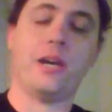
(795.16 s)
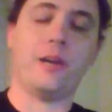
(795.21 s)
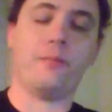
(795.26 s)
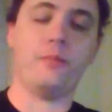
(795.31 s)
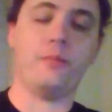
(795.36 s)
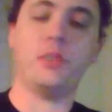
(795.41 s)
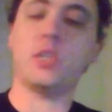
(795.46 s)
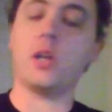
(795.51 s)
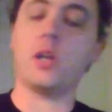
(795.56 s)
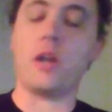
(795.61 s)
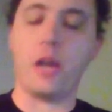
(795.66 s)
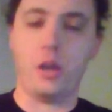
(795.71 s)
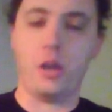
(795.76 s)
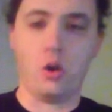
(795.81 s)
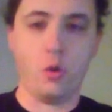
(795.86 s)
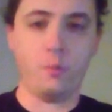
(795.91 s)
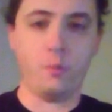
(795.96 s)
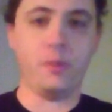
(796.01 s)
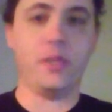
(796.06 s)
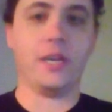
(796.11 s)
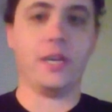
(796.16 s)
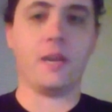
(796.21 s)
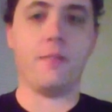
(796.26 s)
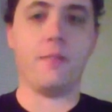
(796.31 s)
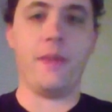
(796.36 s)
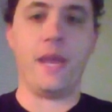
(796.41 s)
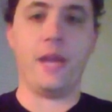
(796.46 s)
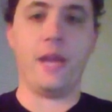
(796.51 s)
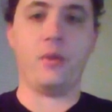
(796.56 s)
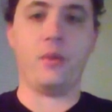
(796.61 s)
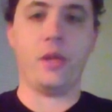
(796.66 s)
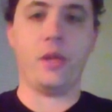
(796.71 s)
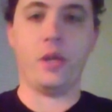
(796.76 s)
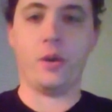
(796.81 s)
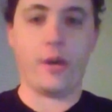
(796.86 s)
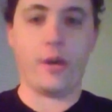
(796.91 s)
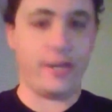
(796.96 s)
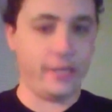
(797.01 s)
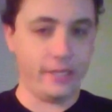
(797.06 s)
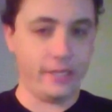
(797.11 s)
Sure, I opened the command window.
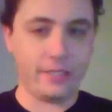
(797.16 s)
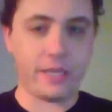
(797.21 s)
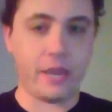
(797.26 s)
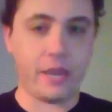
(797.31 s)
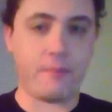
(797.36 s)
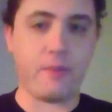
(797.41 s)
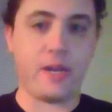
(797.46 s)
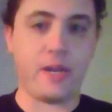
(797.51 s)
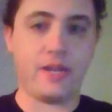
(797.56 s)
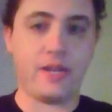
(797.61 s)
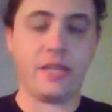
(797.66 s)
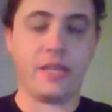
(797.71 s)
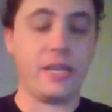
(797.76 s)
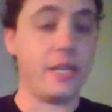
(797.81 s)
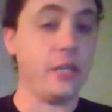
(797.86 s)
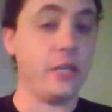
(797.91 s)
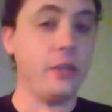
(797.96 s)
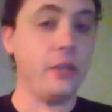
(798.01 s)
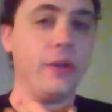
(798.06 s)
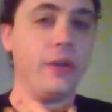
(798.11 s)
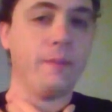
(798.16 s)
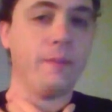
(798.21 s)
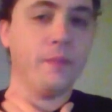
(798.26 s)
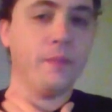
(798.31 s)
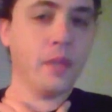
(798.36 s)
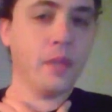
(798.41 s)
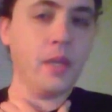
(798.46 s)
I didn't type anything into it.